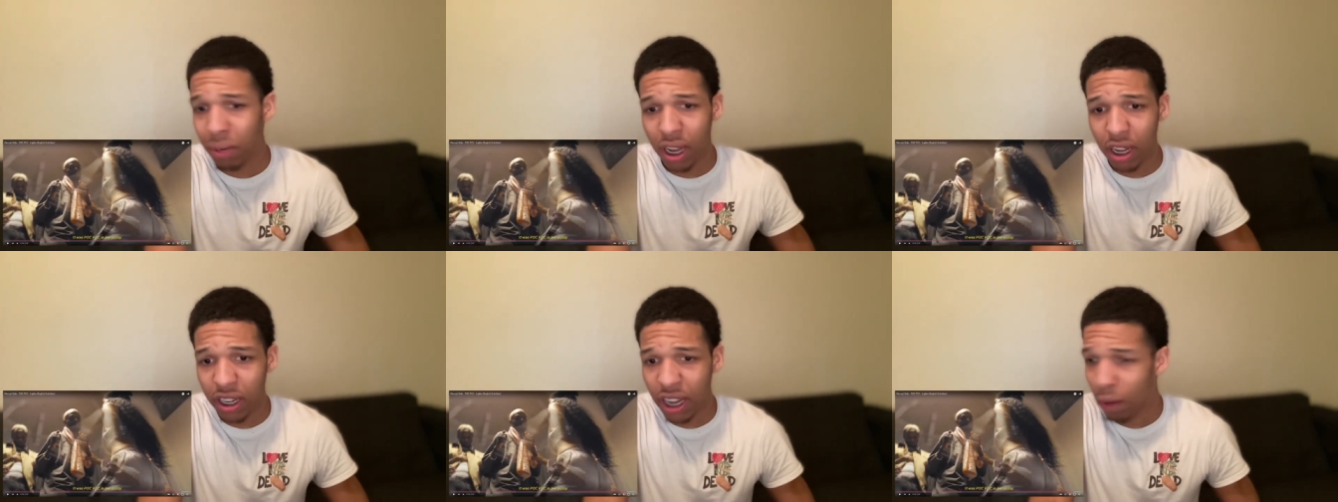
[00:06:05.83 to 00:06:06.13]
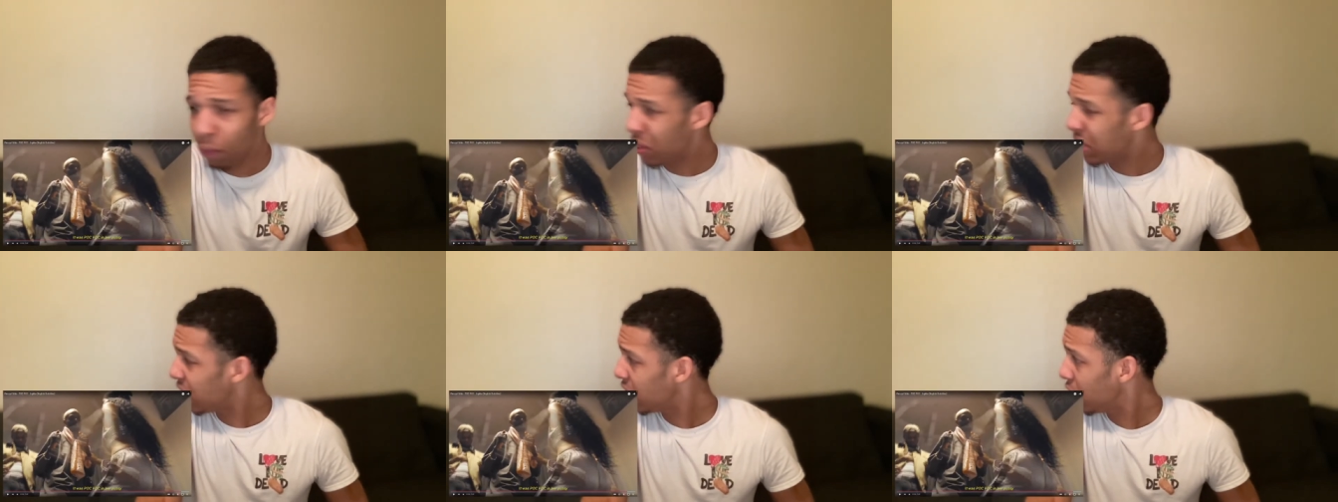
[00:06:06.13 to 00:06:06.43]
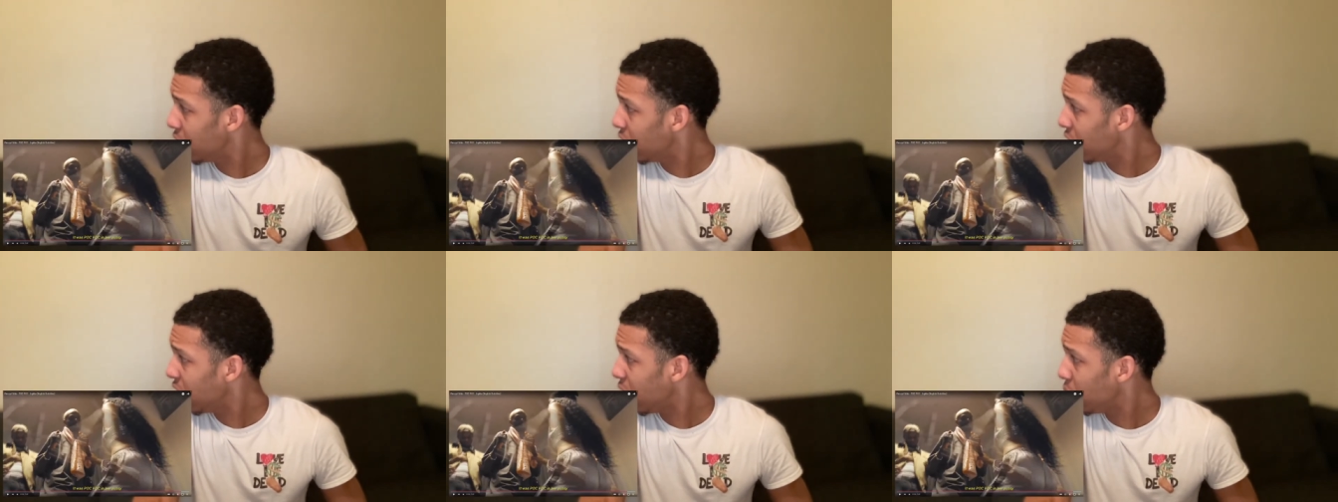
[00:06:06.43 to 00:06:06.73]
That that
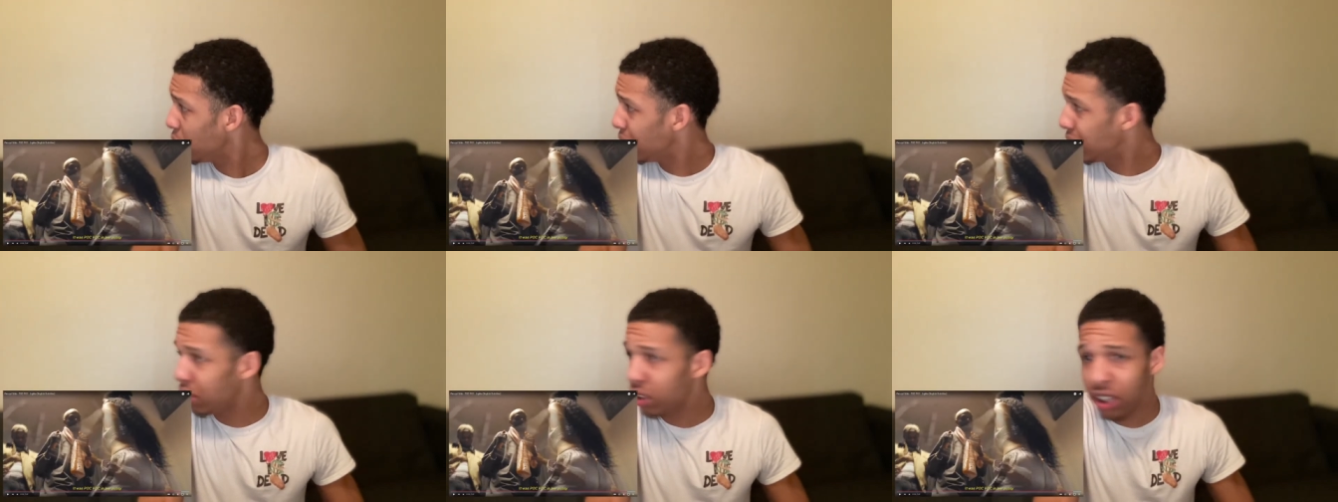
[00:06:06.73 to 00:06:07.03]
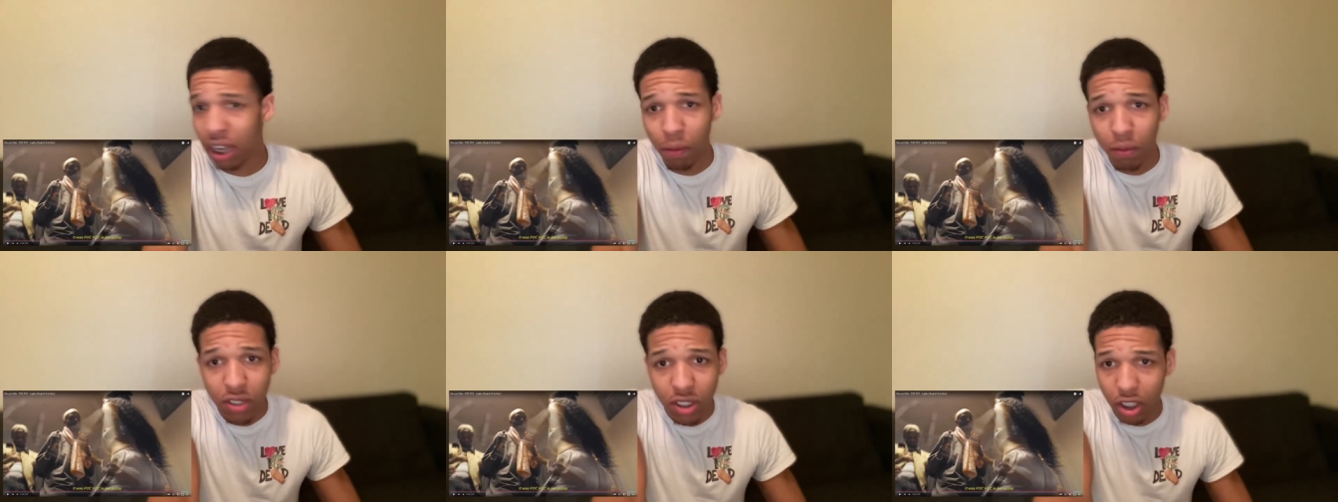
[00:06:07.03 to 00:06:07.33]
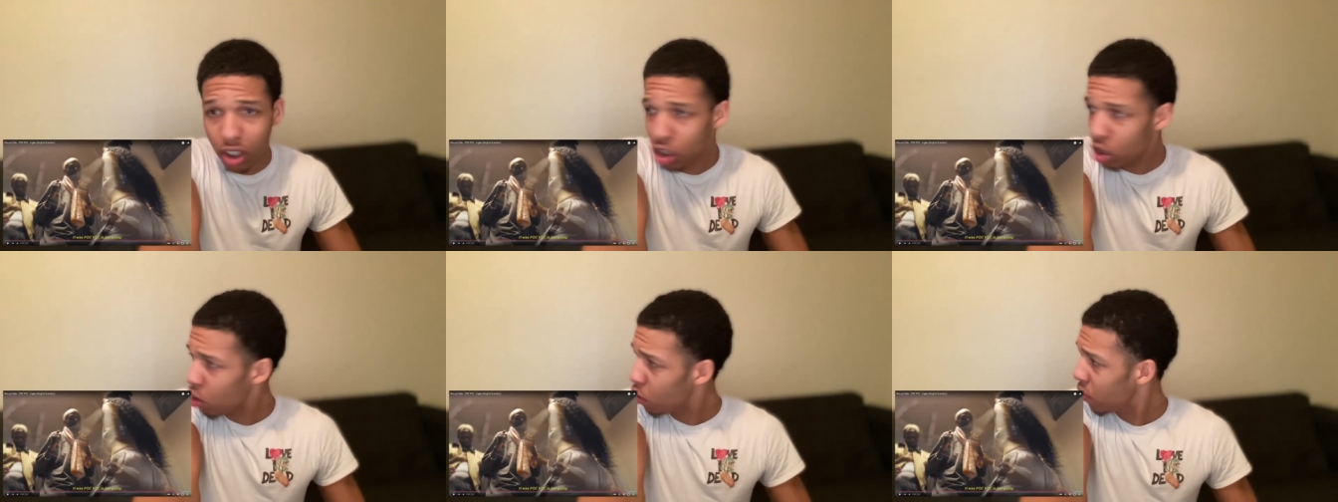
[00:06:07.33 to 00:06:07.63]
wasn't. Oh, that was a
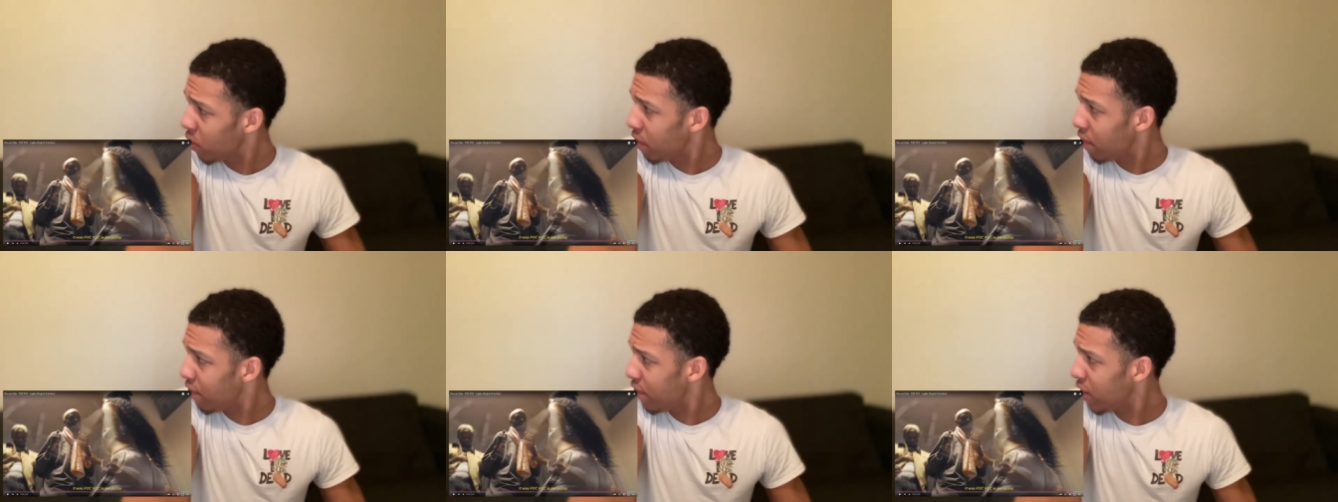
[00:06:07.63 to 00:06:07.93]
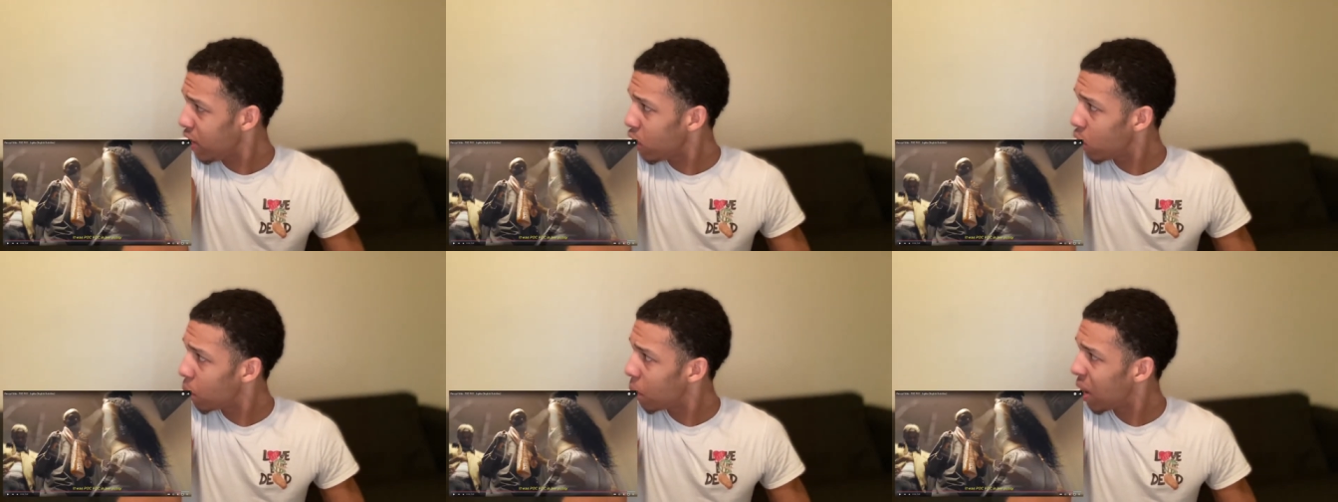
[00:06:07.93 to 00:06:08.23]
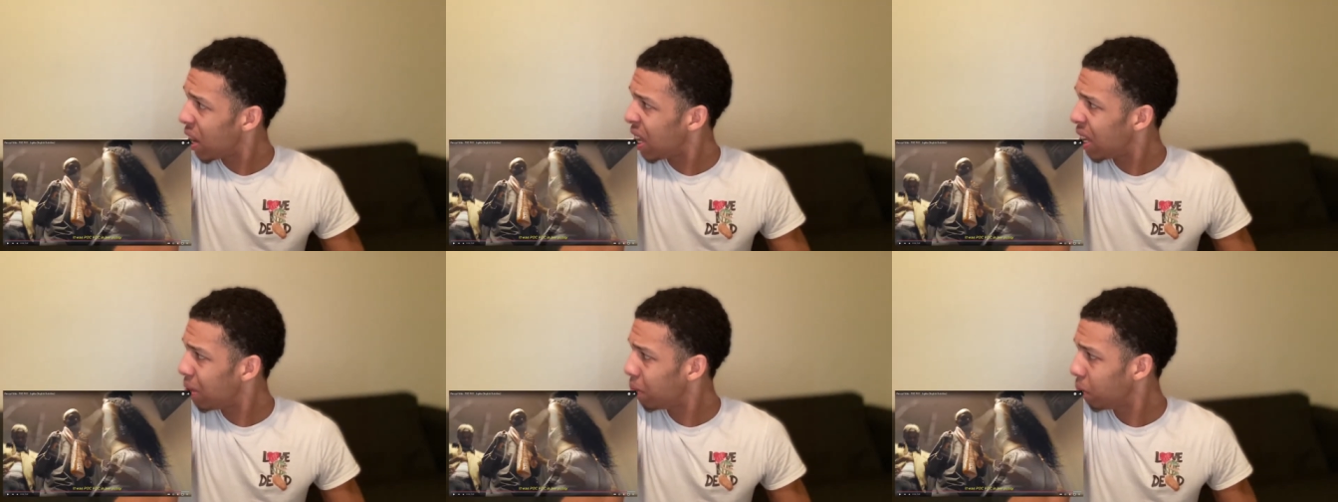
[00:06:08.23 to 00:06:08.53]
girl in the video,
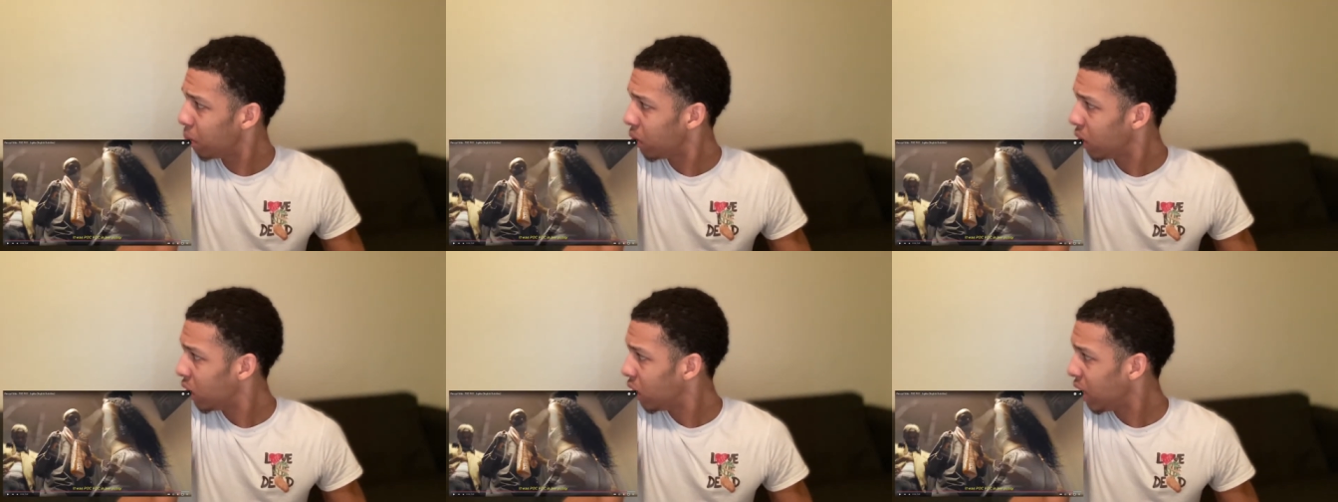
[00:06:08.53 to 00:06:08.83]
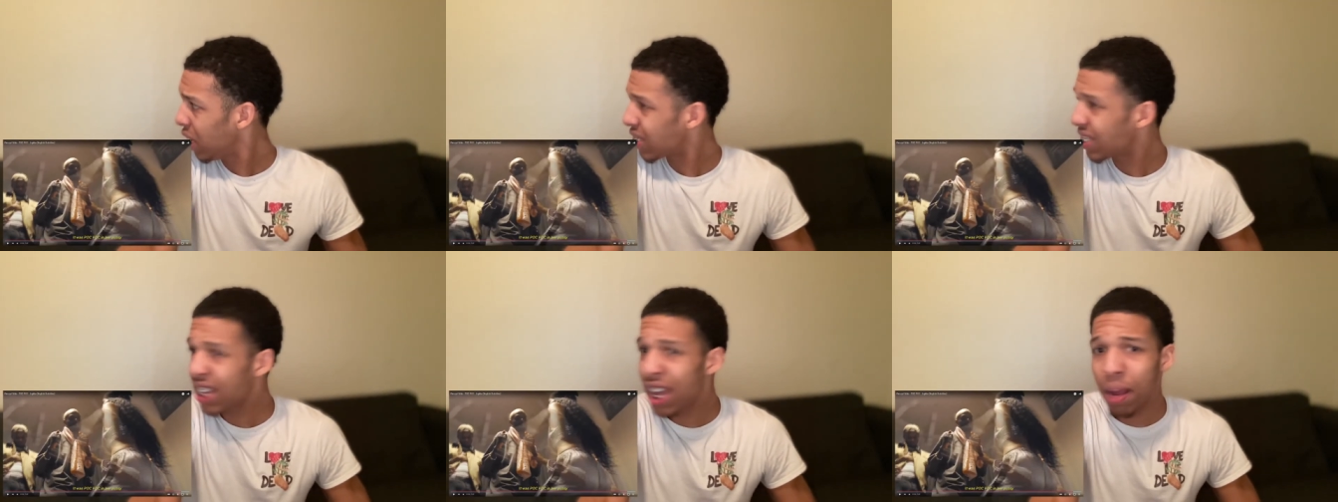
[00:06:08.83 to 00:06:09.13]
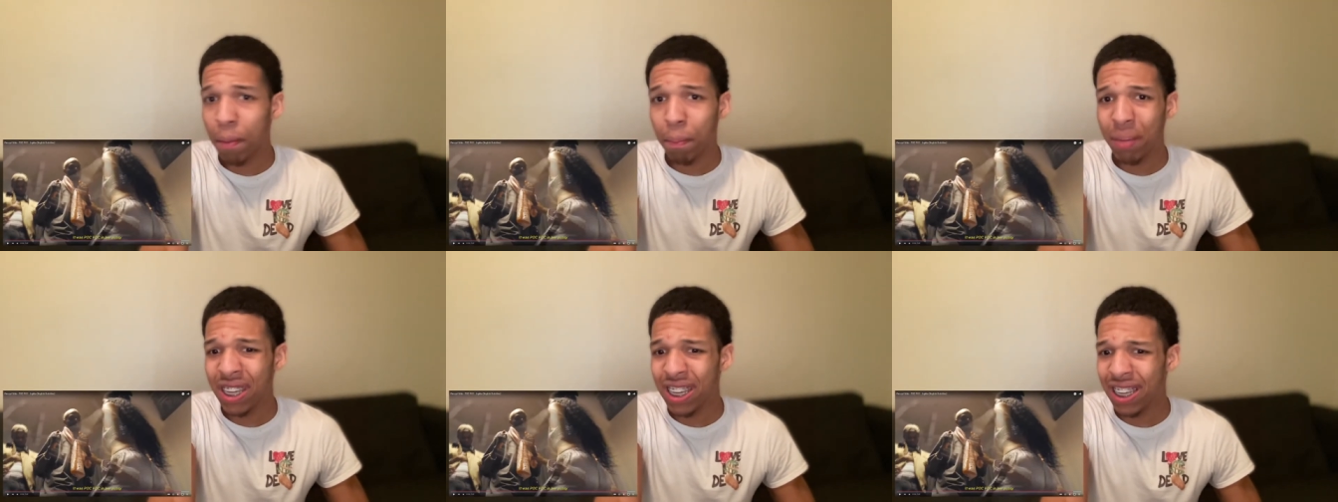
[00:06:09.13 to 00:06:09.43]
mom. That's
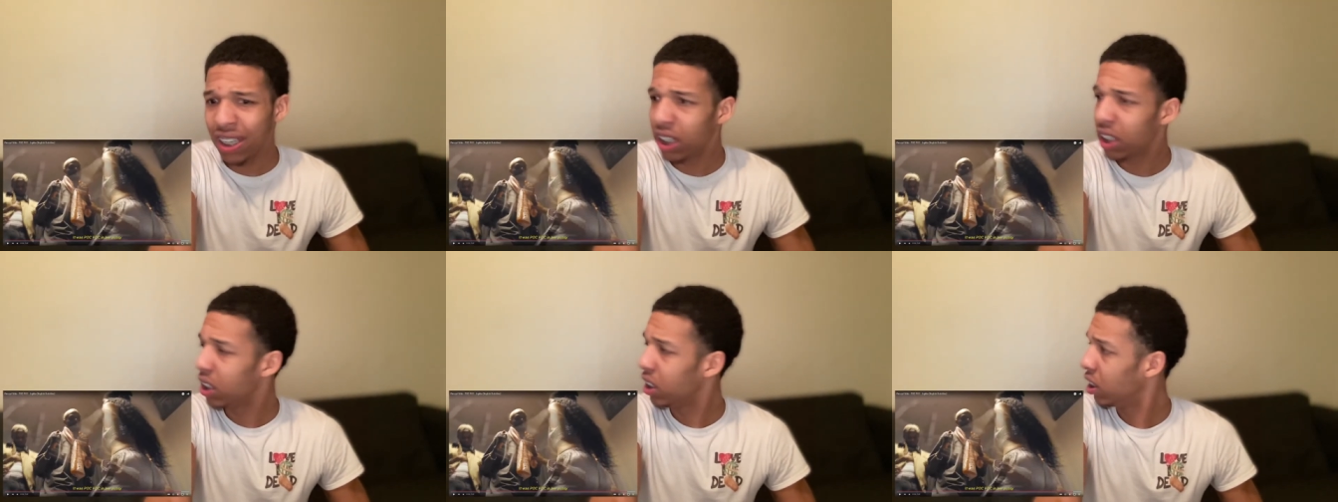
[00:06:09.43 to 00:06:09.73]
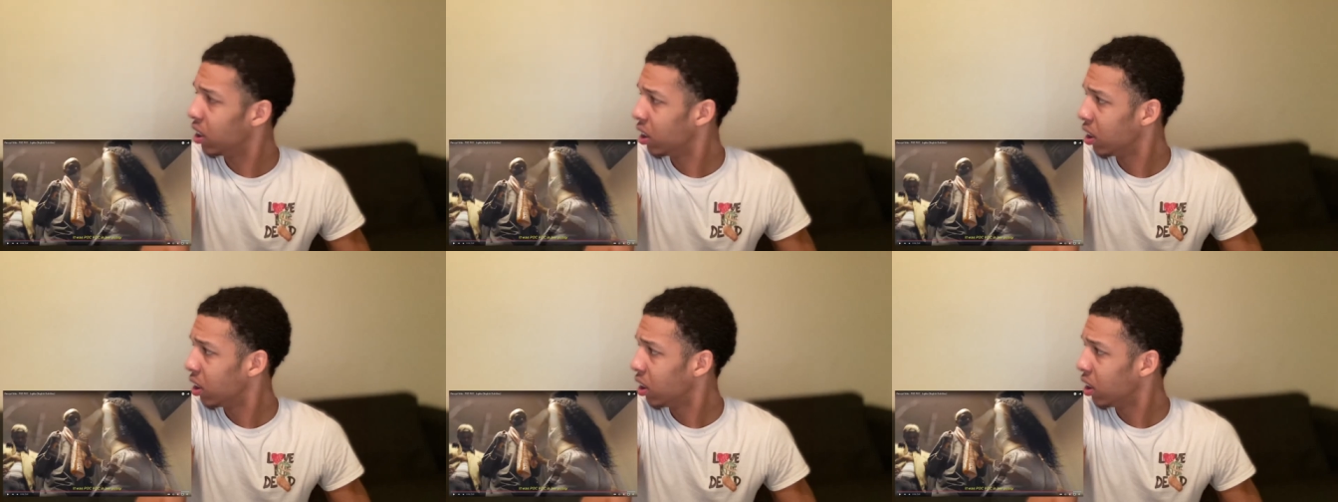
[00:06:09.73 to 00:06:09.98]
not me.